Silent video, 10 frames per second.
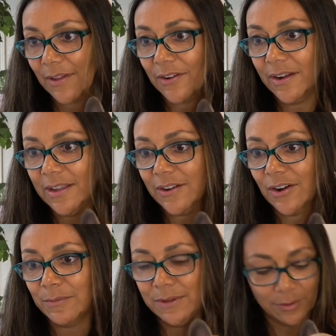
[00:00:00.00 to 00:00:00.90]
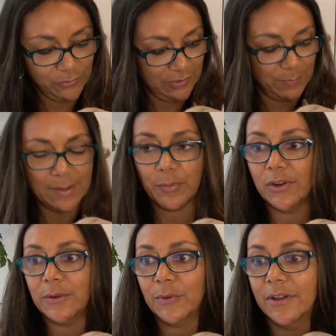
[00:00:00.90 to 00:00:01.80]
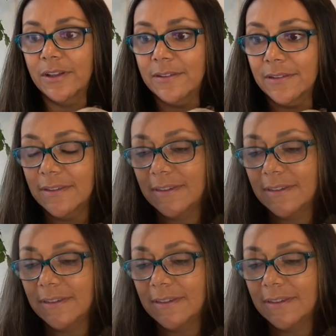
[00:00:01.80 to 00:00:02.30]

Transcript: All right, Carmen, don't just be the pretty one.